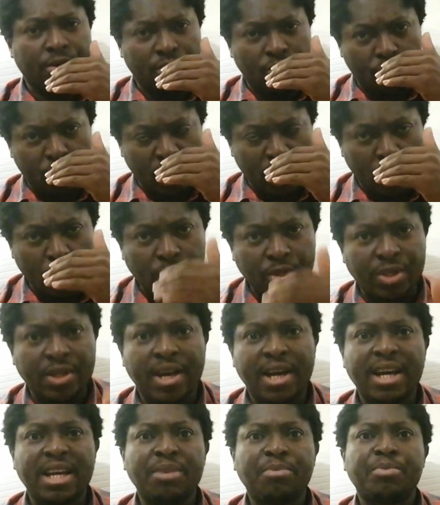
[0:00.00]
we go to the
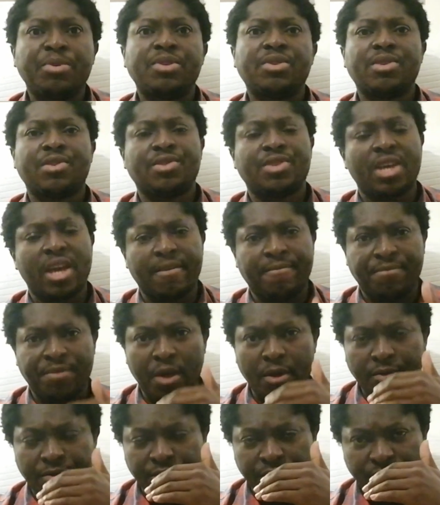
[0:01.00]
high priest and say, I've
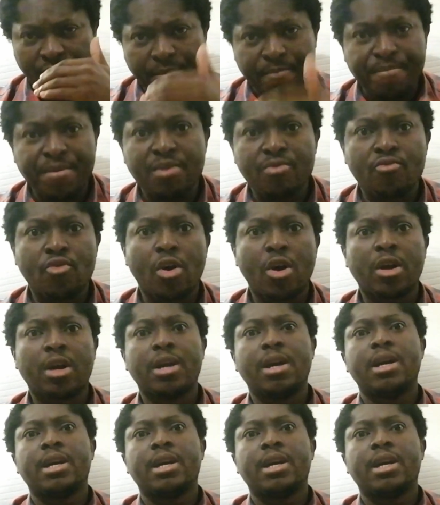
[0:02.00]
done something wrong,